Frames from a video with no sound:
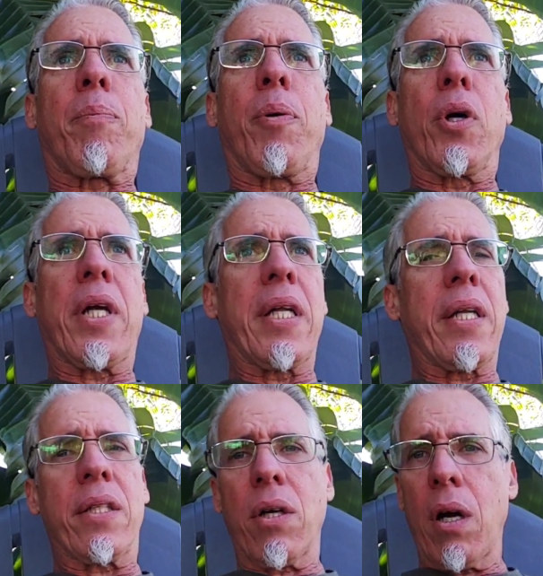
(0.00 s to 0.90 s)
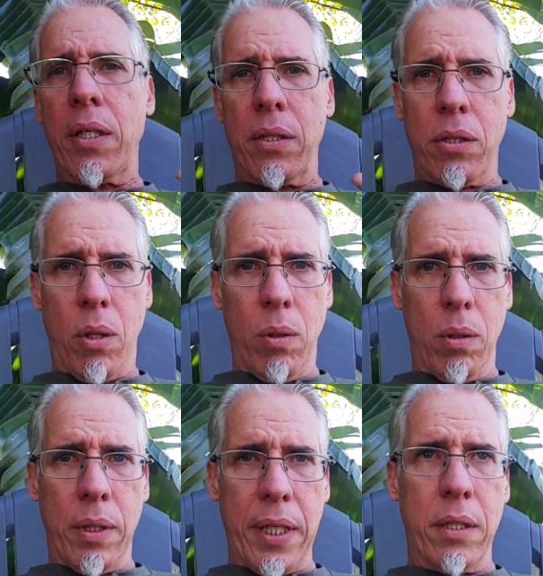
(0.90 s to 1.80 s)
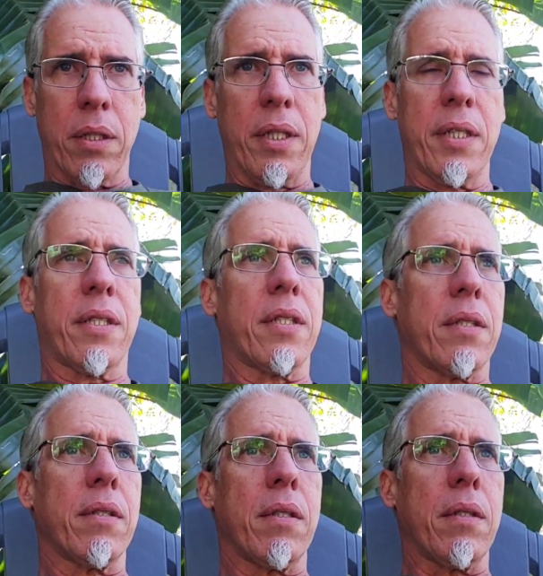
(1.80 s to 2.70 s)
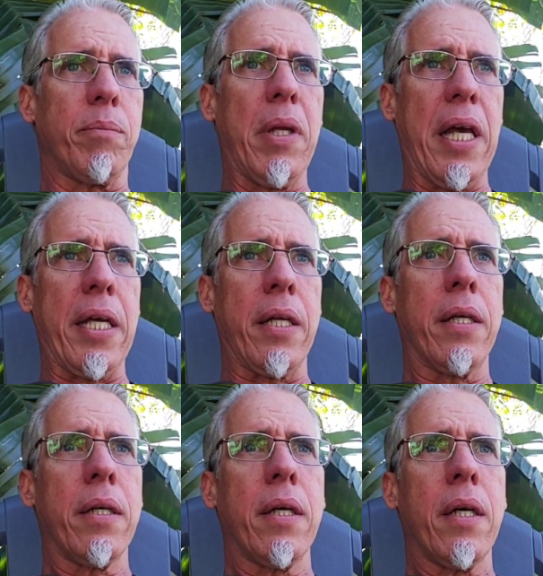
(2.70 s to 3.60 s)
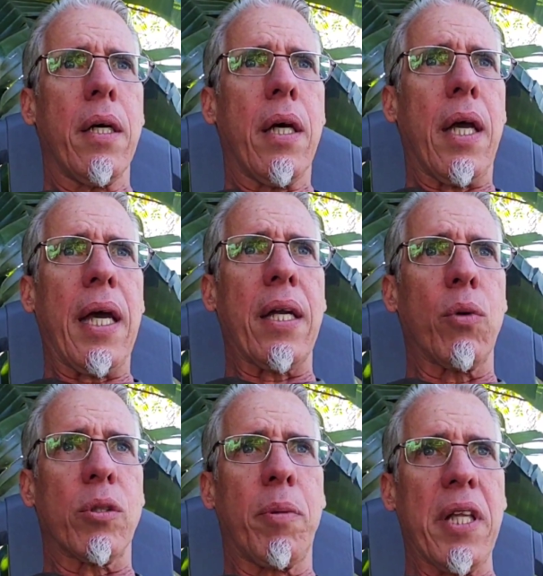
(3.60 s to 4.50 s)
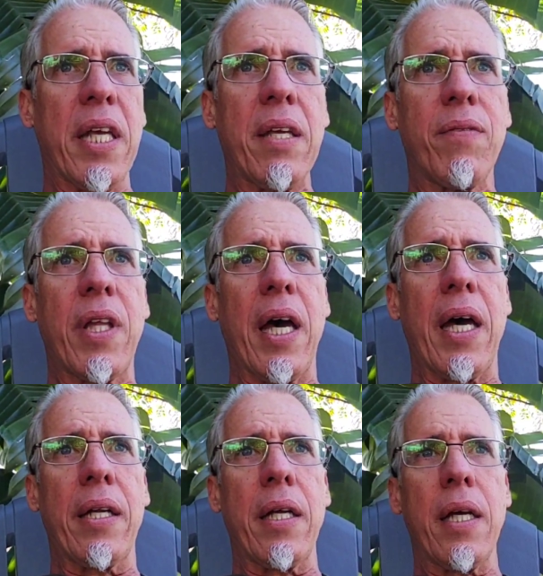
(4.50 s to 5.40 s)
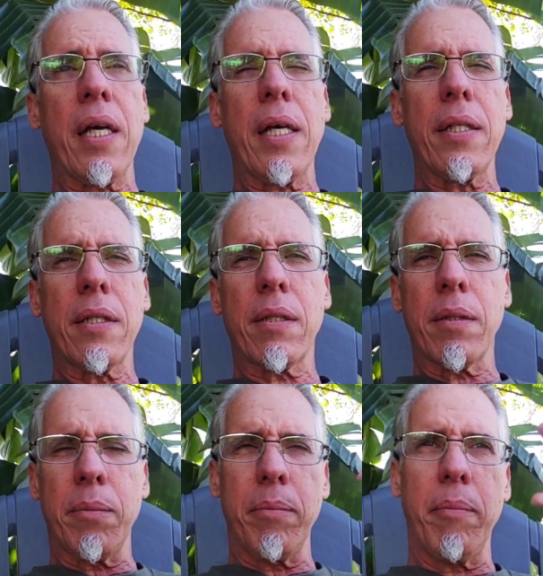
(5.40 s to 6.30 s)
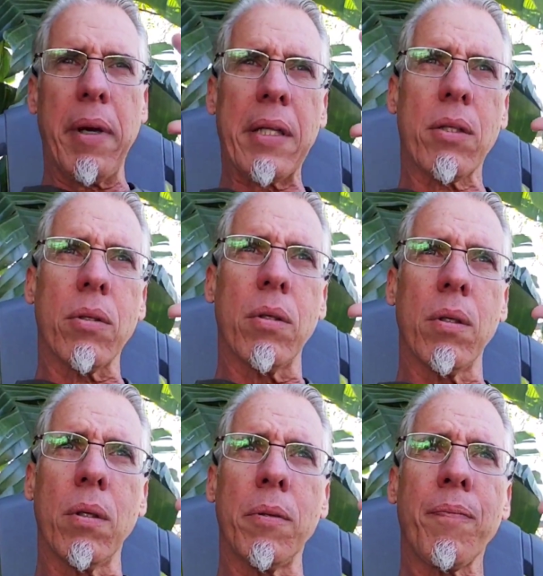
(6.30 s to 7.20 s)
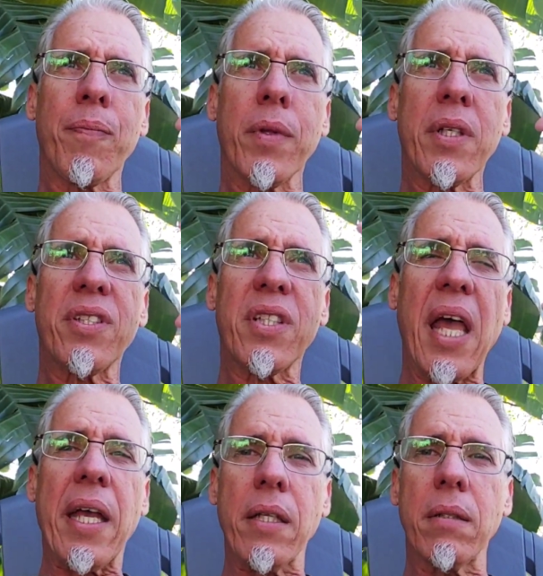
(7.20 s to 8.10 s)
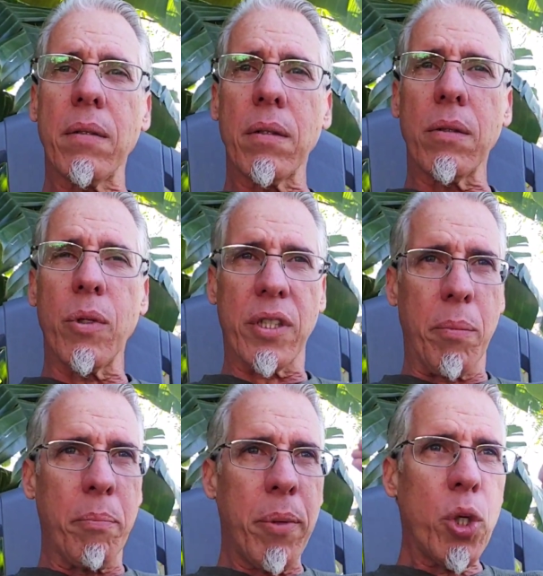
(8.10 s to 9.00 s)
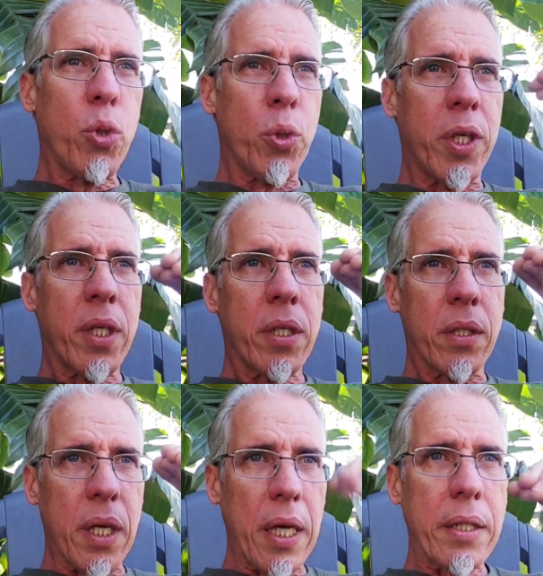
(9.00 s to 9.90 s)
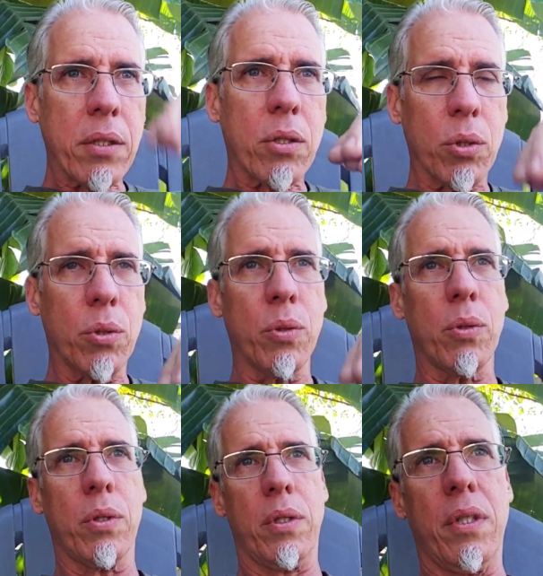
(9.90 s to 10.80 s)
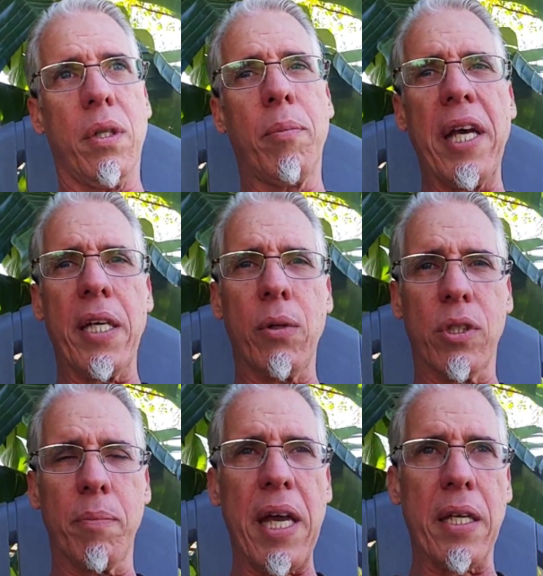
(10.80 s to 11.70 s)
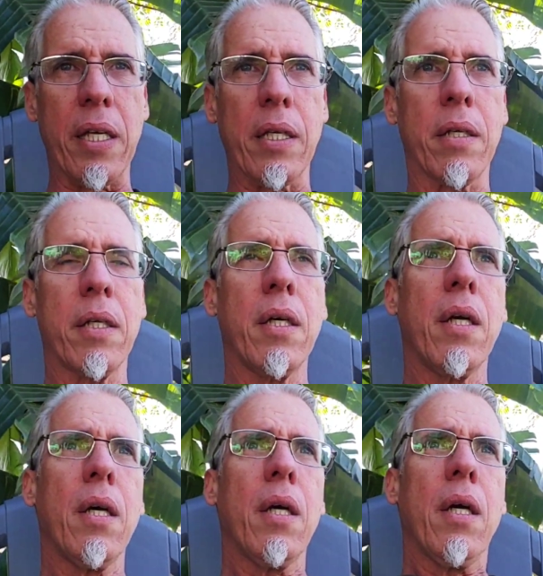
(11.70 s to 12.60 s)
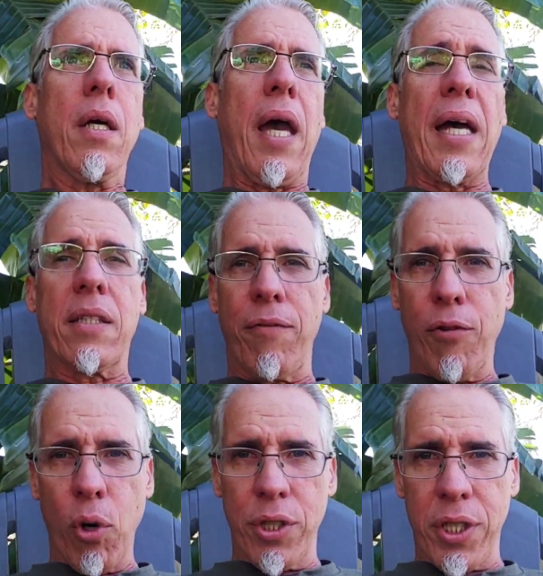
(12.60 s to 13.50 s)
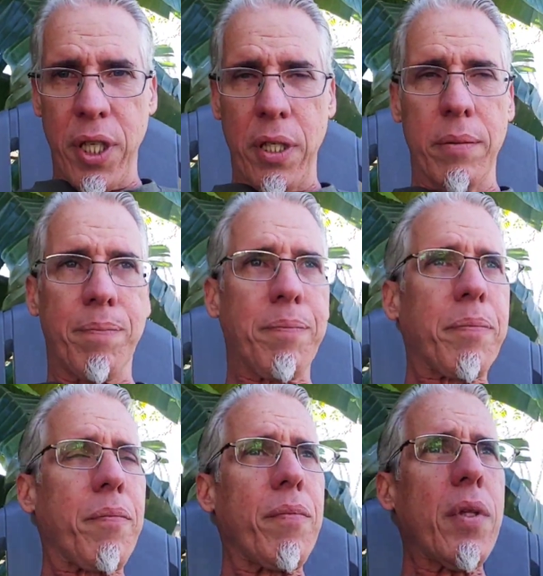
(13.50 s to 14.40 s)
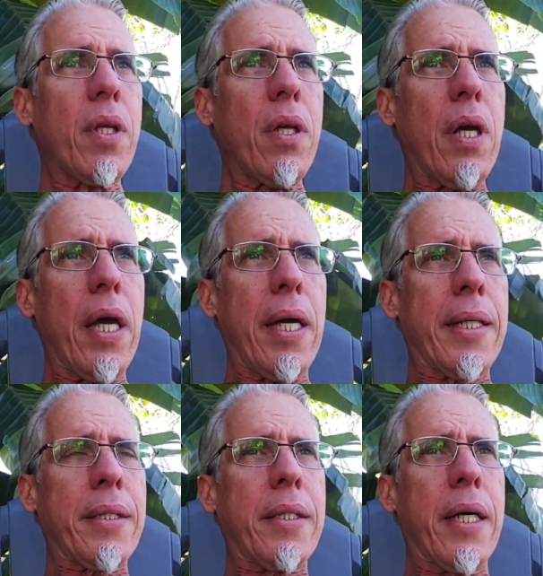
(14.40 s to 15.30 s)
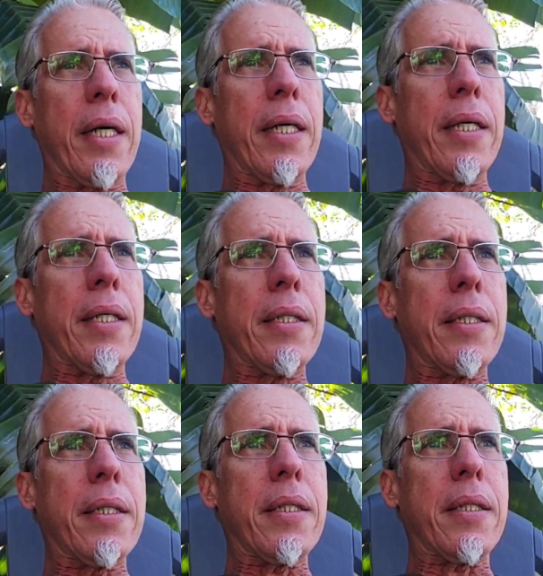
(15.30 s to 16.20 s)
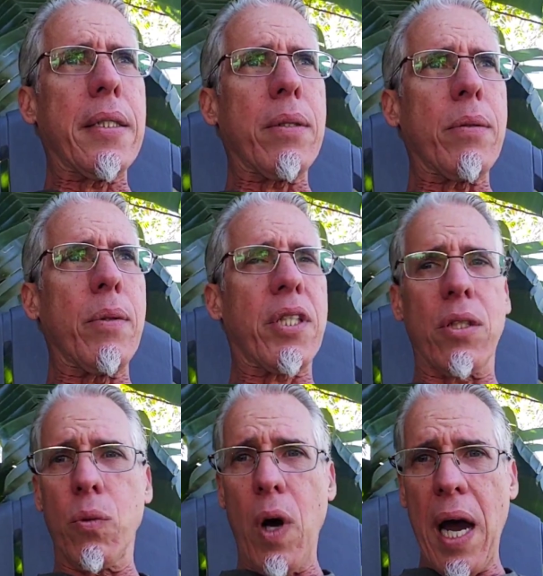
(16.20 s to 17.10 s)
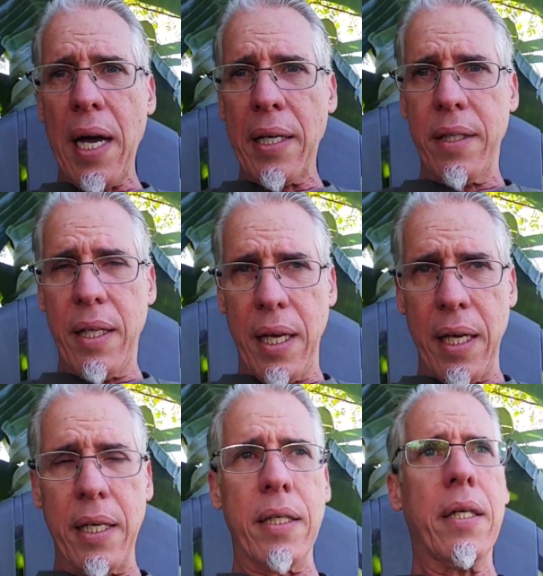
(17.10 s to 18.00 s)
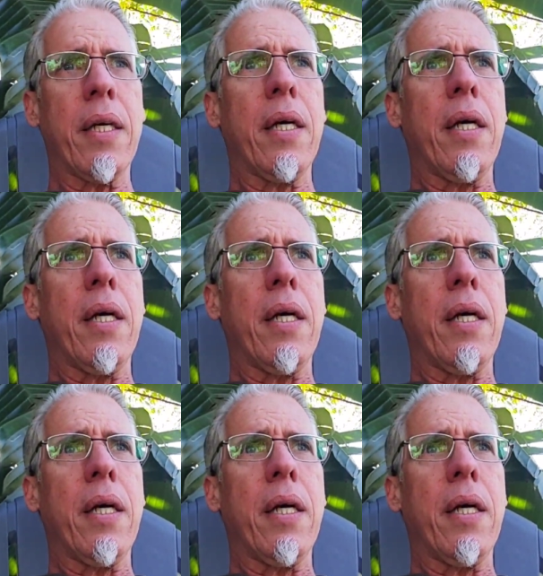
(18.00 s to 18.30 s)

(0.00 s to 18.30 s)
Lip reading: put in his heart and soul into this blade. And it was believed that his mental state was imbued into the blade he was making as he forged it. And which is why they